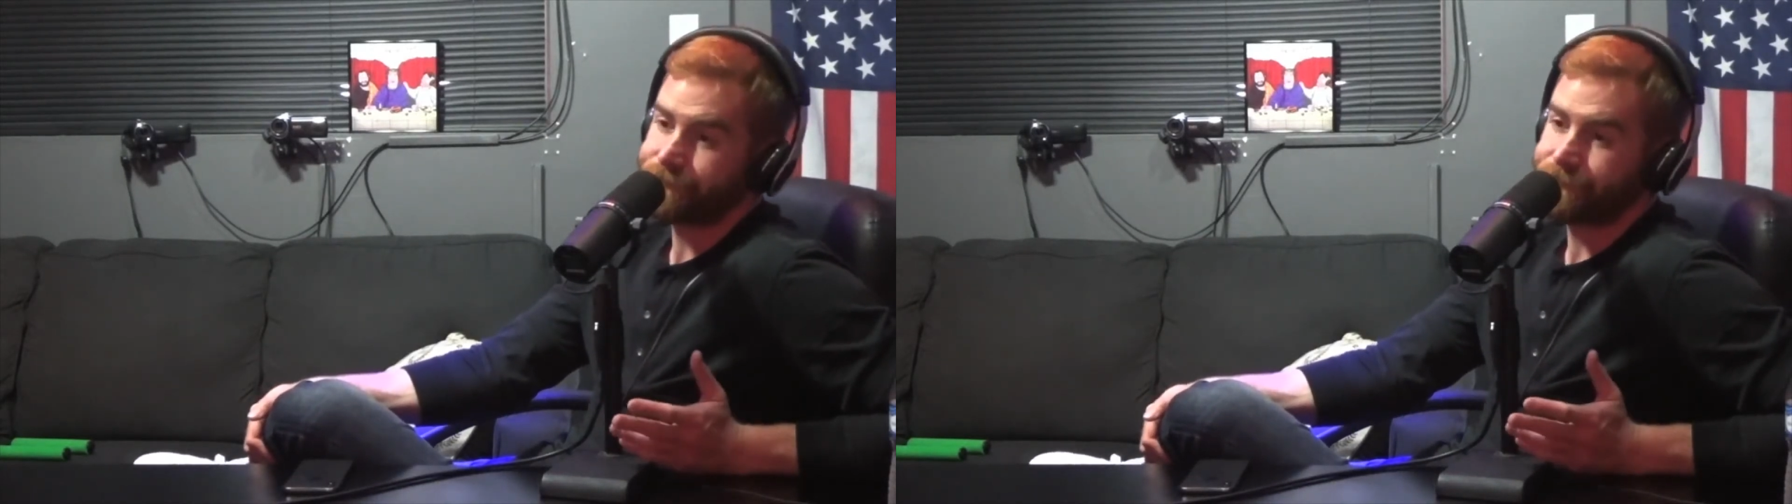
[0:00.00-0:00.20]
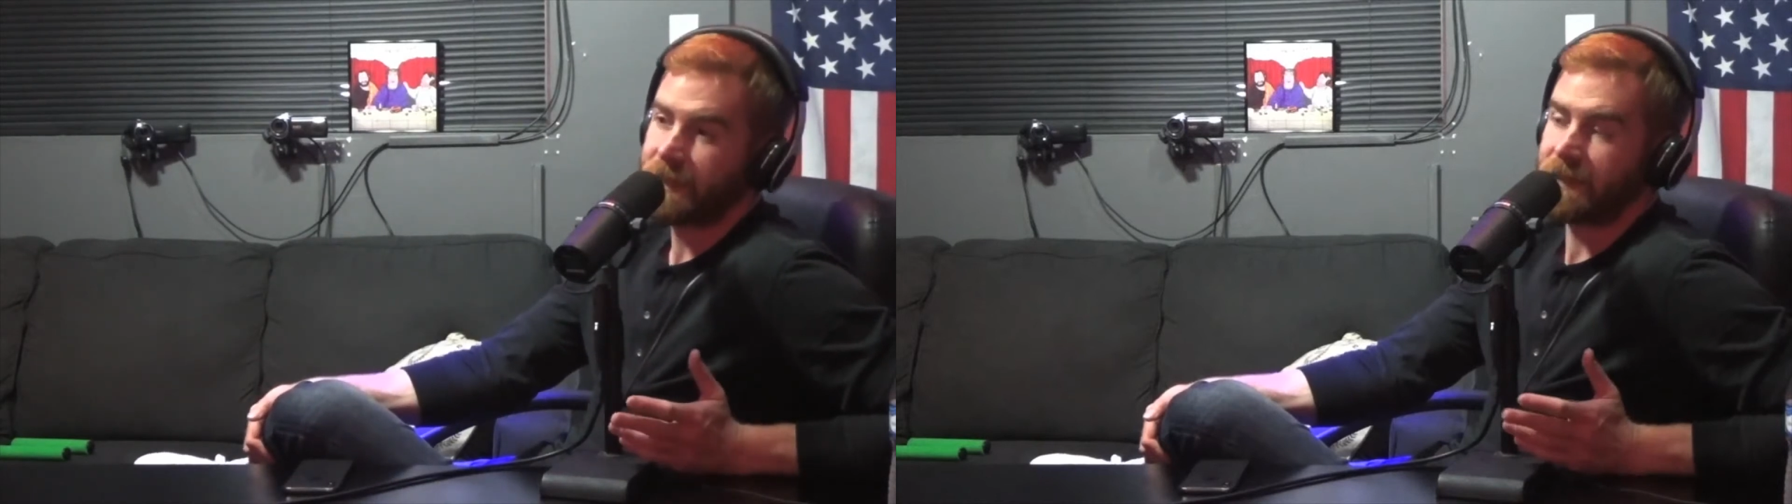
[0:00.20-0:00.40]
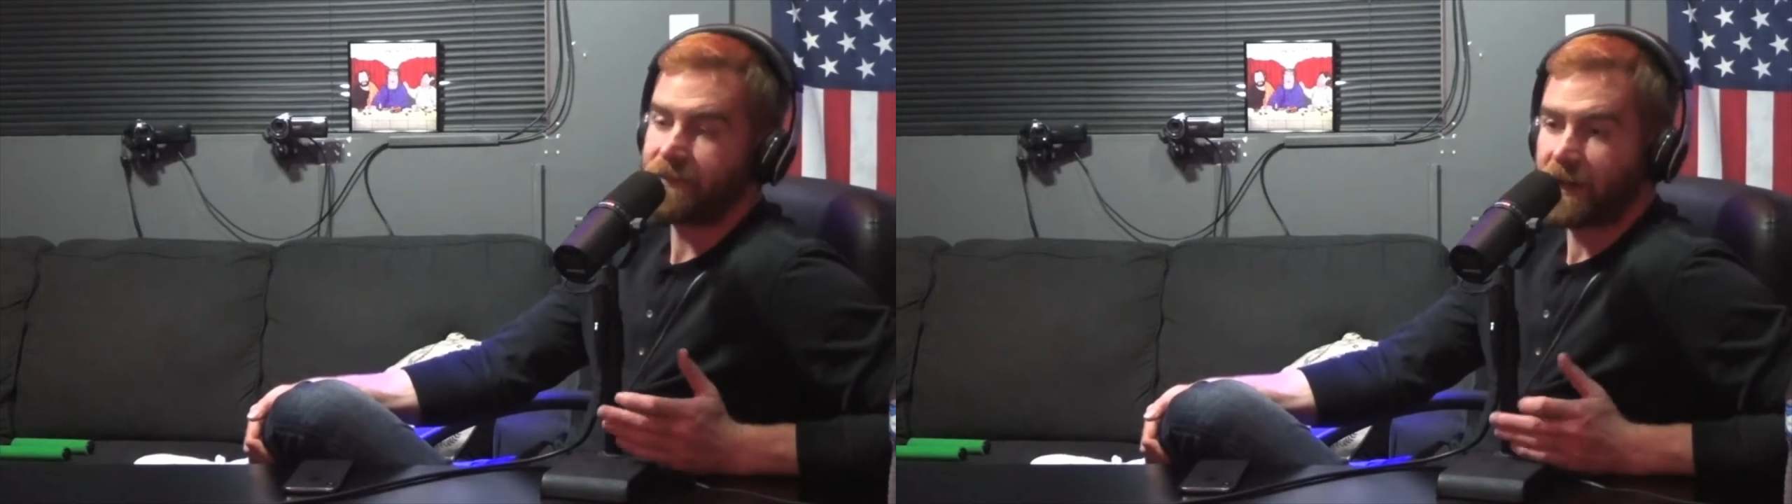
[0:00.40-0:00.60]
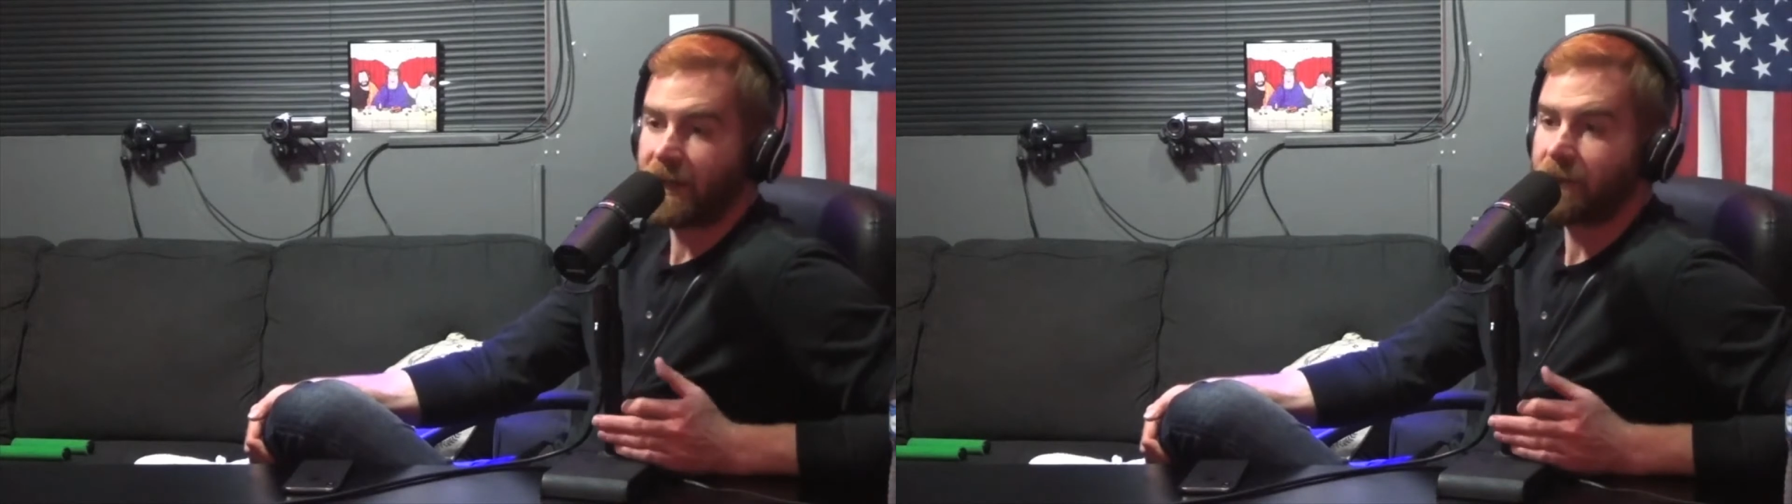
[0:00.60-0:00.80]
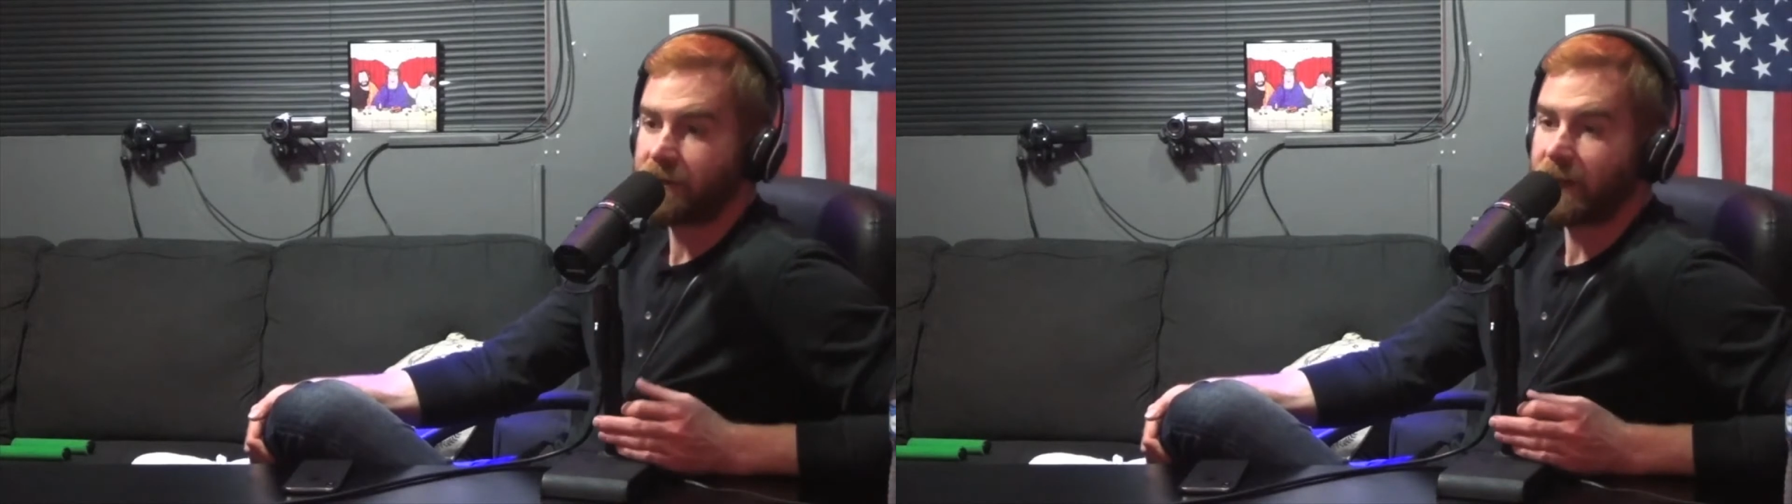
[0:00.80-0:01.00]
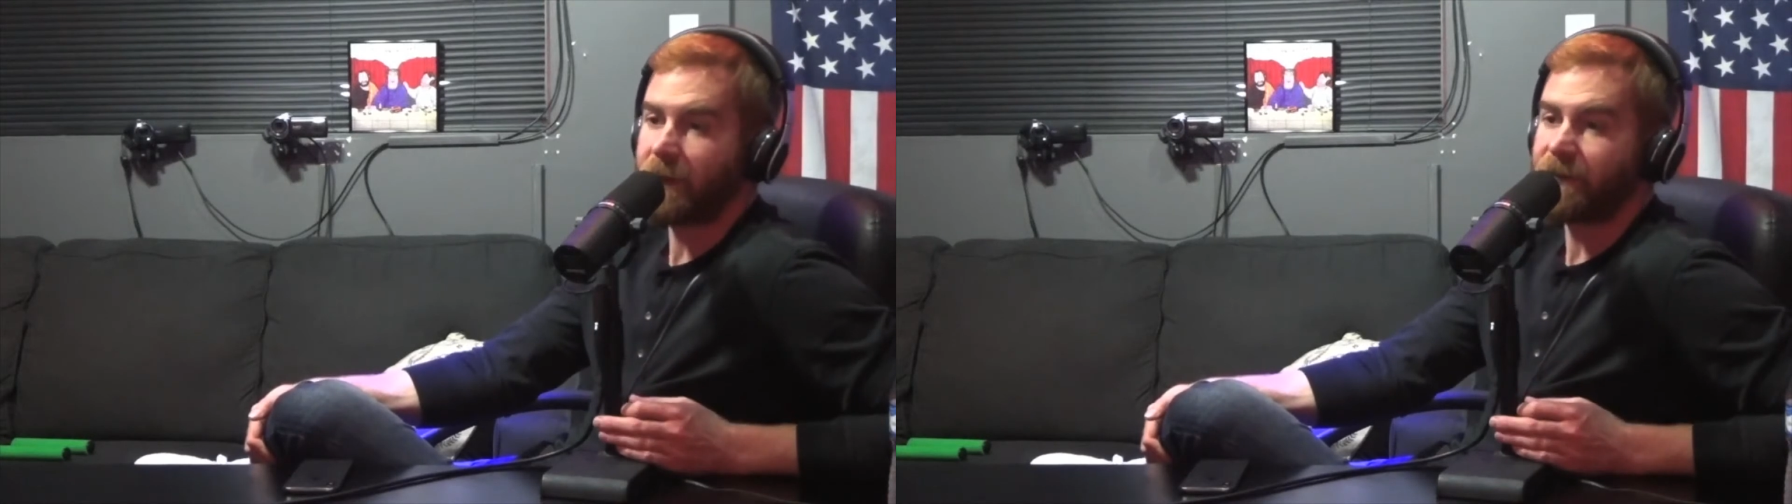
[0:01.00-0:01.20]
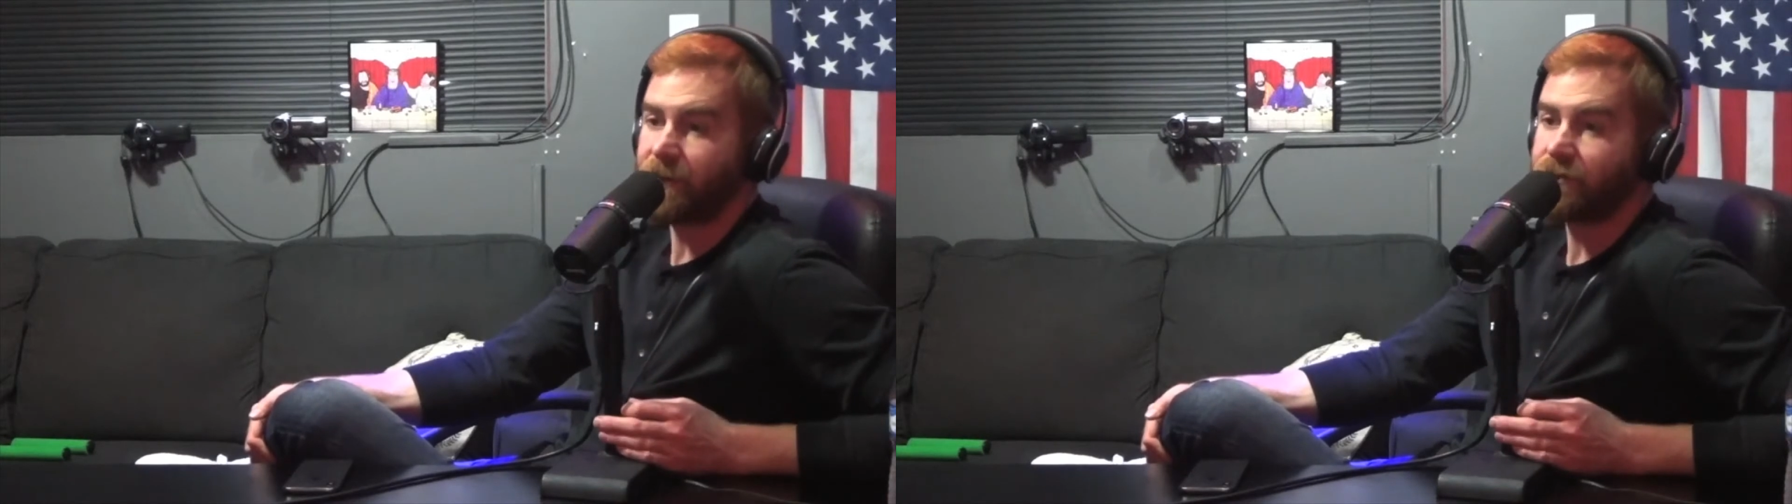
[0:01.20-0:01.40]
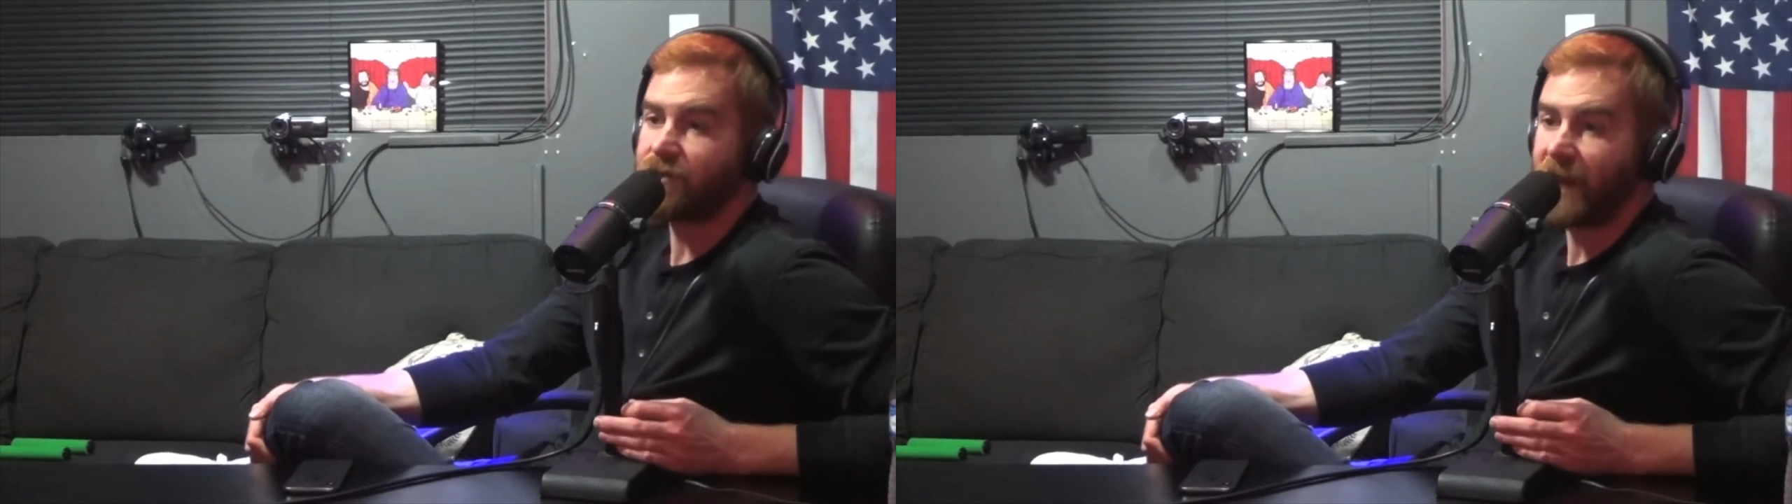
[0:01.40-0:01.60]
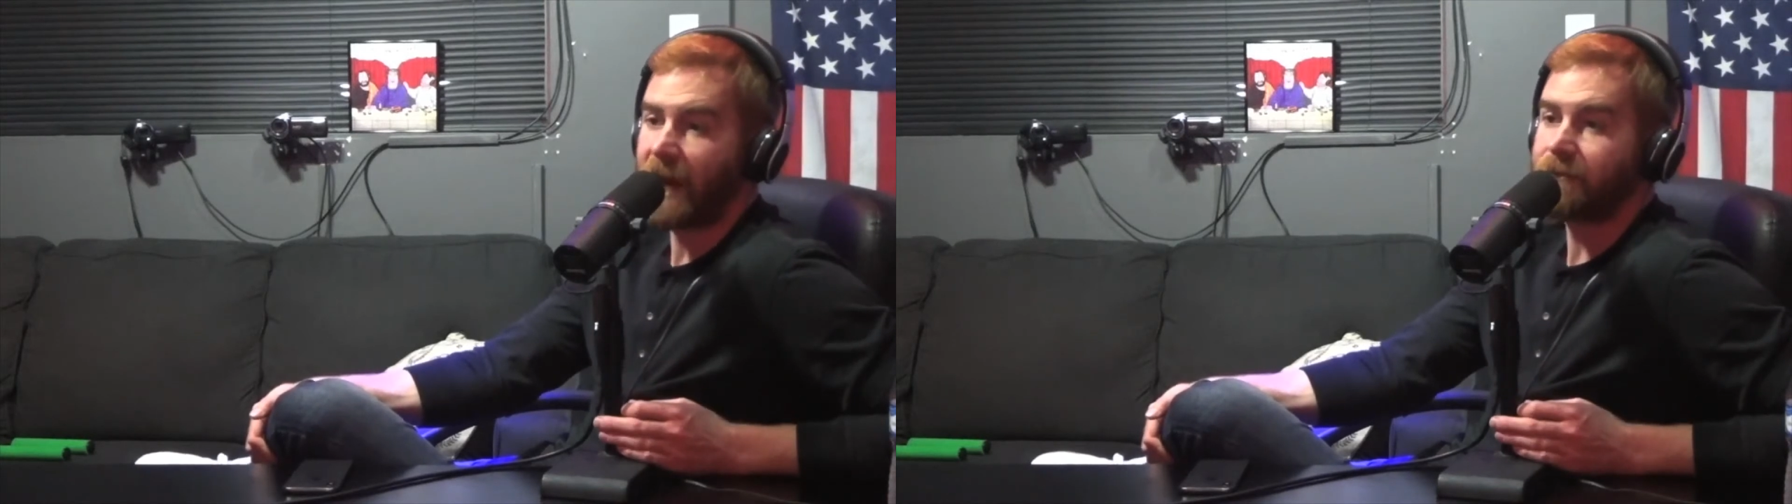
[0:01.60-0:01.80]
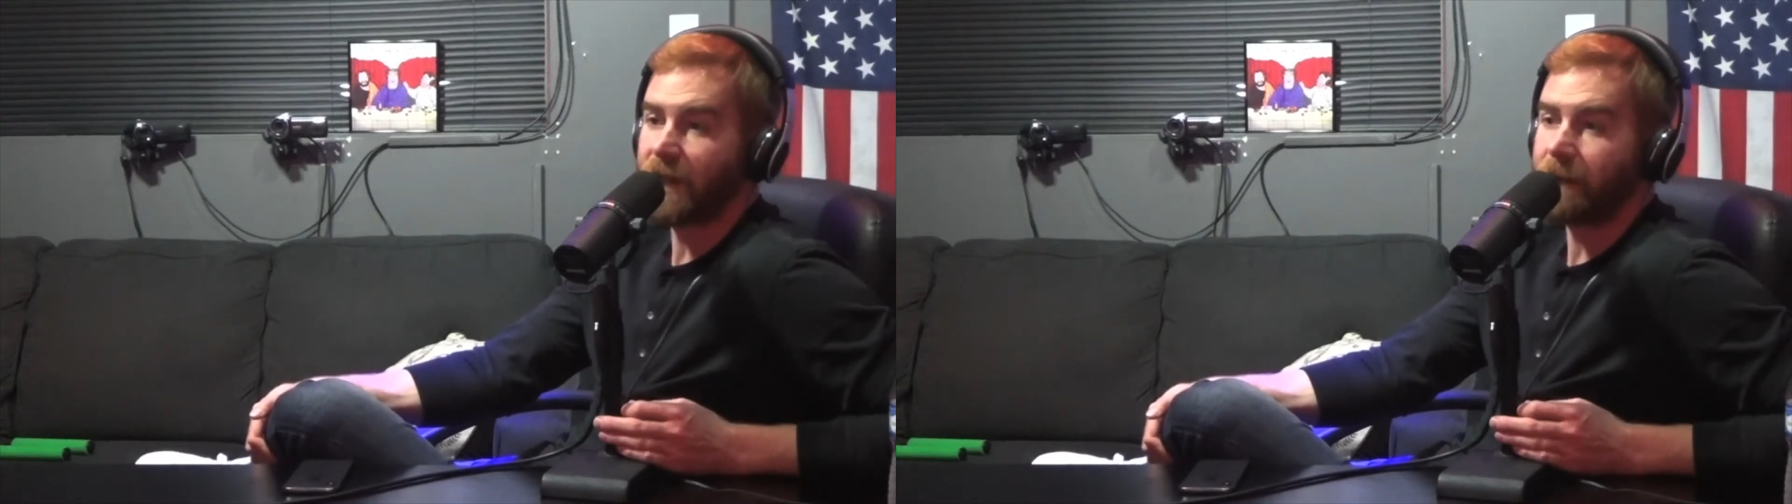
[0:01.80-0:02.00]
And fucking that was like my first
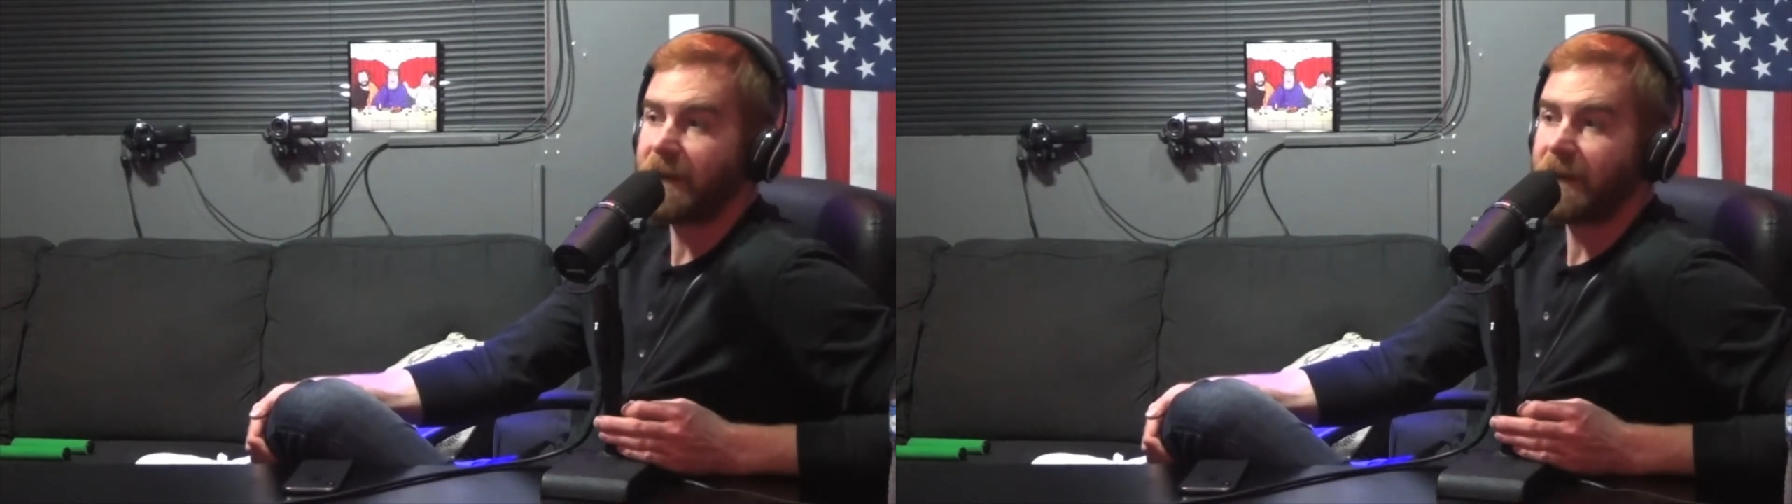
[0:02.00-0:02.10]
job.